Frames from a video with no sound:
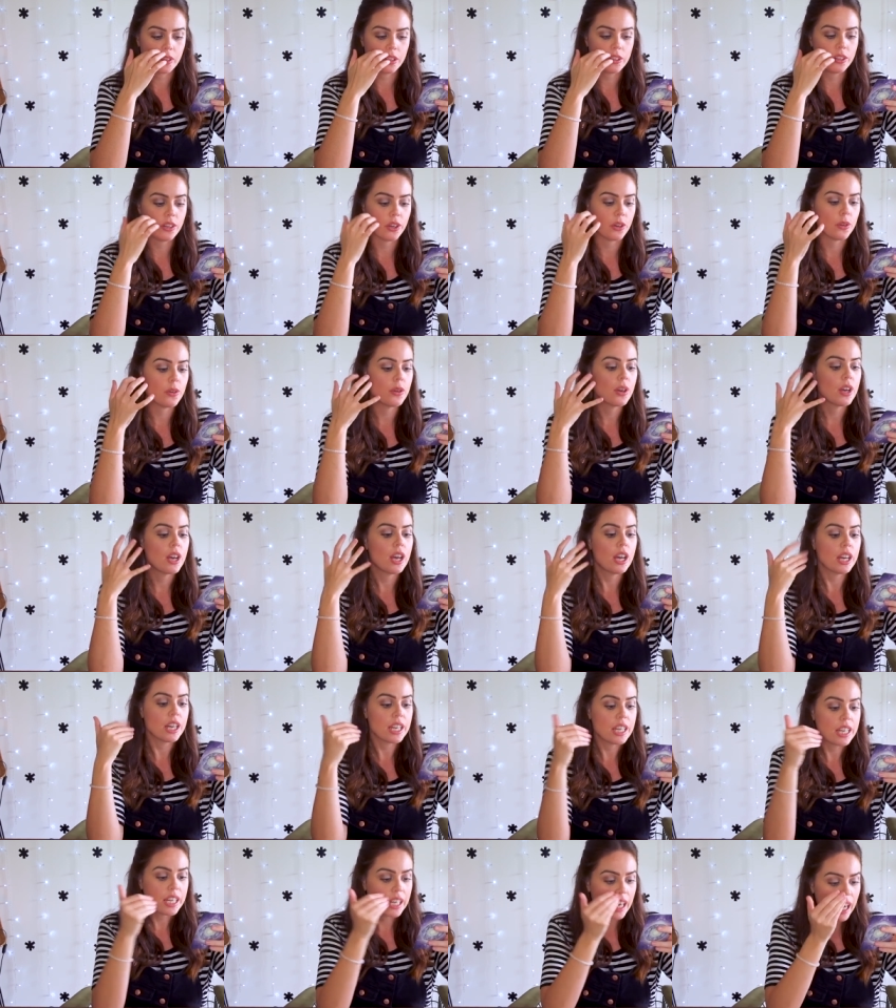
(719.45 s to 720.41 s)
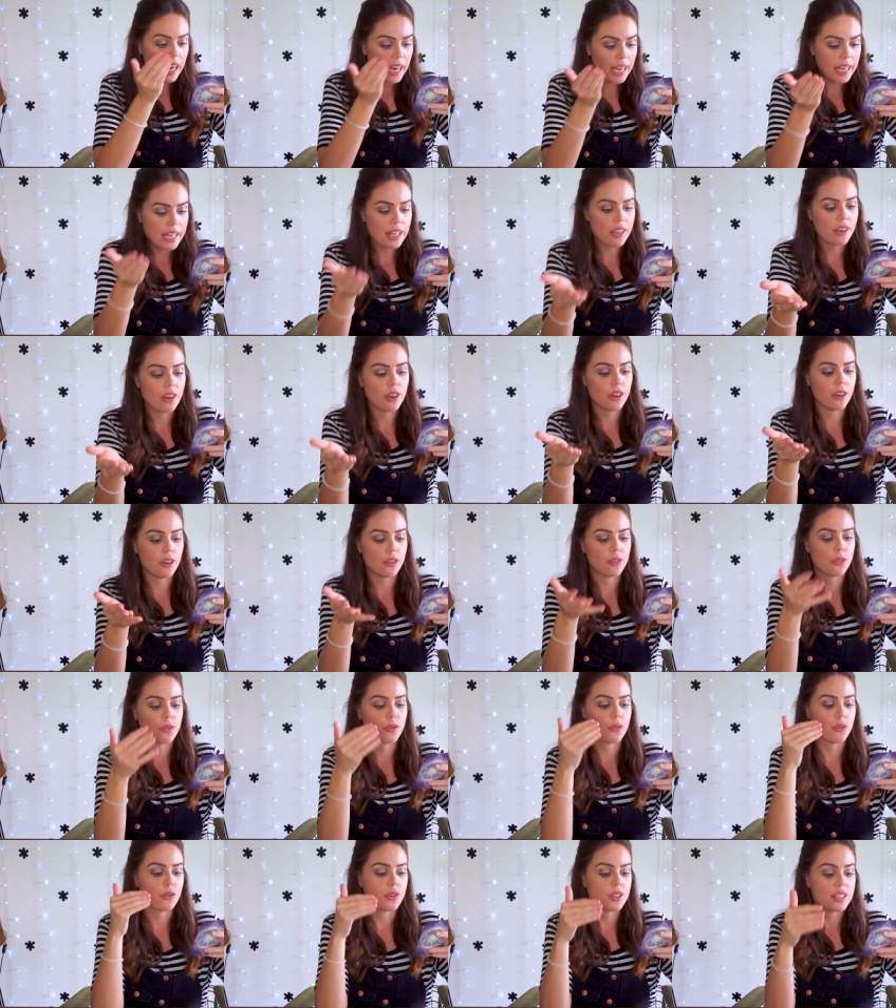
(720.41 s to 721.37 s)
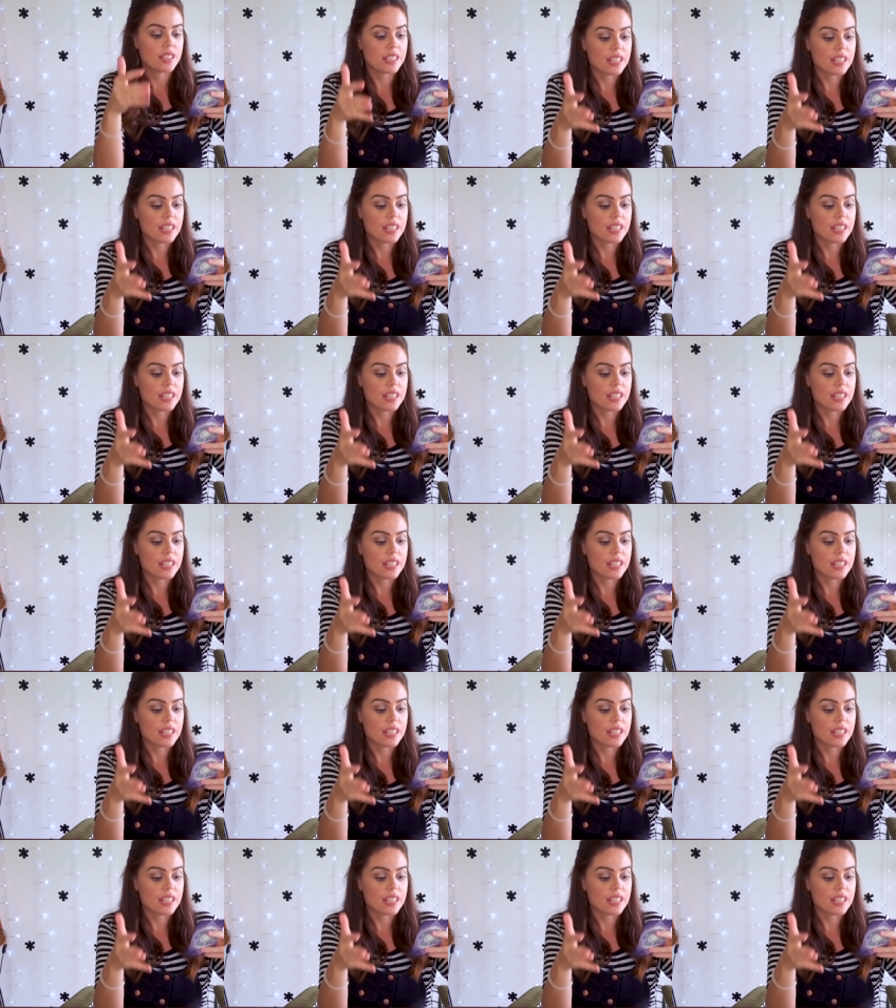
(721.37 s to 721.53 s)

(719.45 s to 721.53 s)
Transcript: you know, guiding her through the